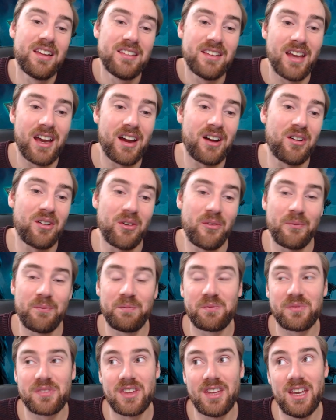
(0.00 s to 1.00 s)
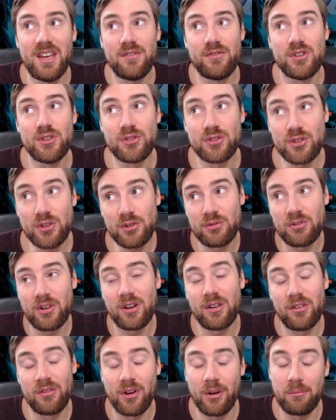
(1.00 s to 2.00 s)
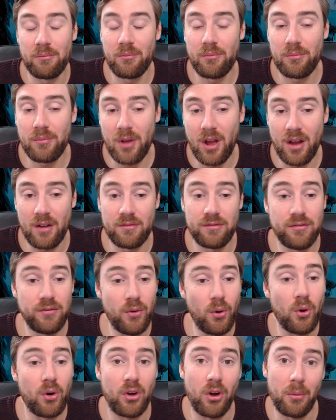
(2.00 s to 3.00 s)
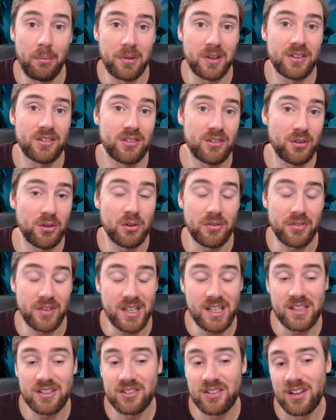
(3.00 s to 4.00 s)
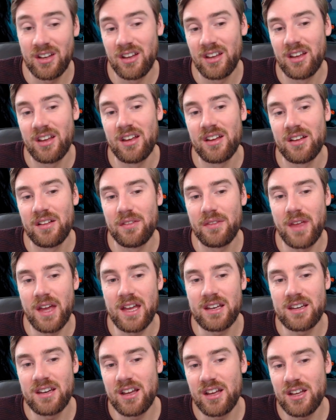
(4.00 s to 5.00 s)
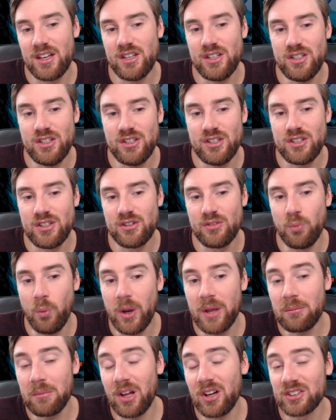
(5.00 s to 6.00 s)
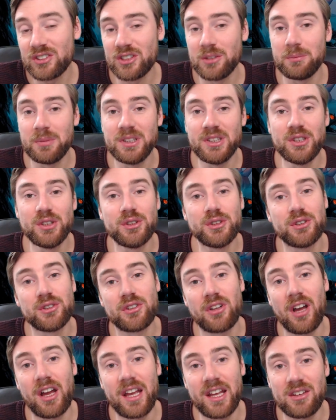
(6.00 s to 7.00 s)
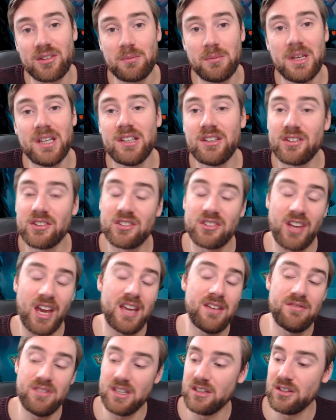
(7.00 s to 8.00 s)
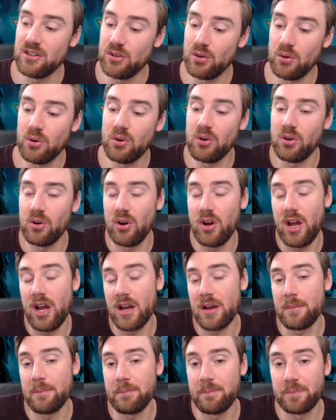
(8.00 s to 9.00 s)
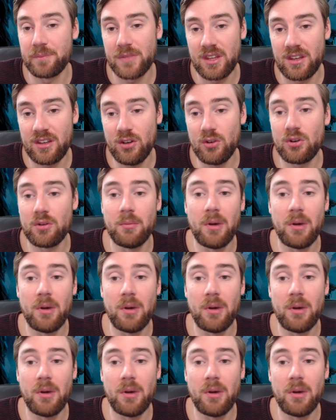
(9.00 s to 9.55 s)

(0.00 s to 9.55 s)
Now, if you do run 4 copies, 2 of each, then Wing Blast could be used against minions, saving your Kill